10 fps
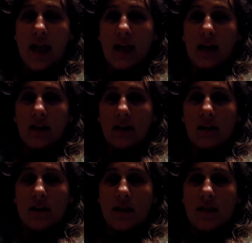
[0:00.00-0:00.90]

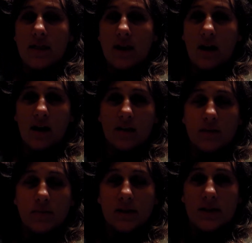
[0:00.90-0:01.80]
and the
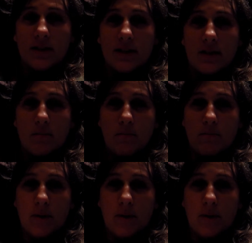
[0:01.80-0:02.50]
husband's in the